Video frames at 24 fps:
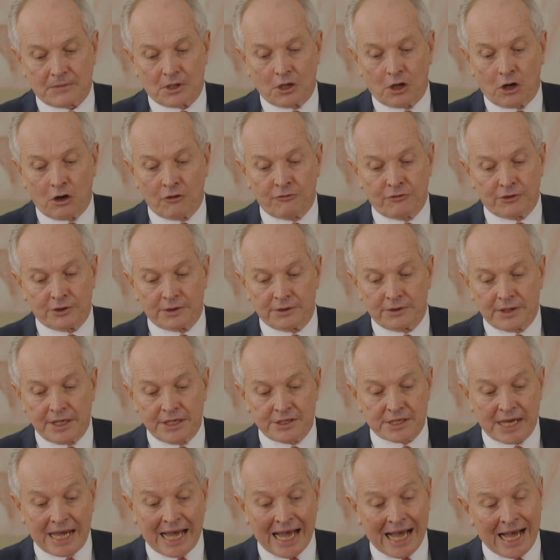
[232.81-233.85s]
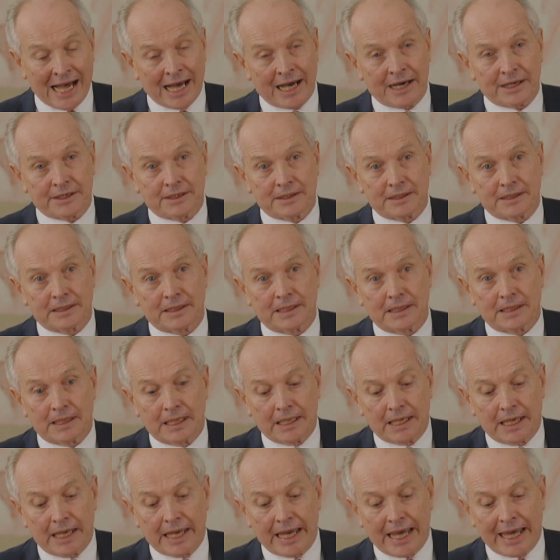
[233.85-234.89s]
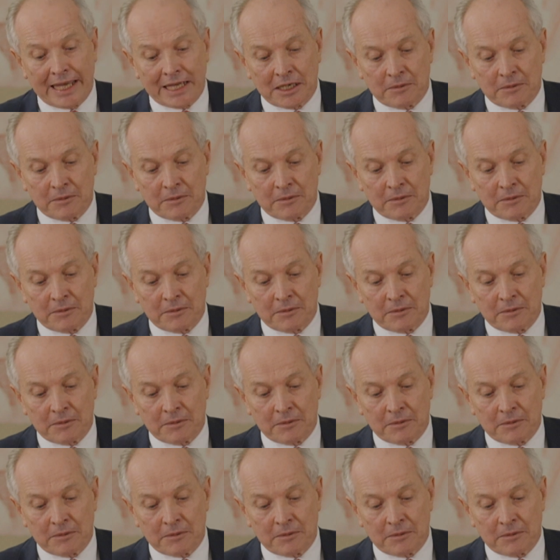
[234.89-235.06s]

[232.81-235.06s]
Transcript: Often these are hard and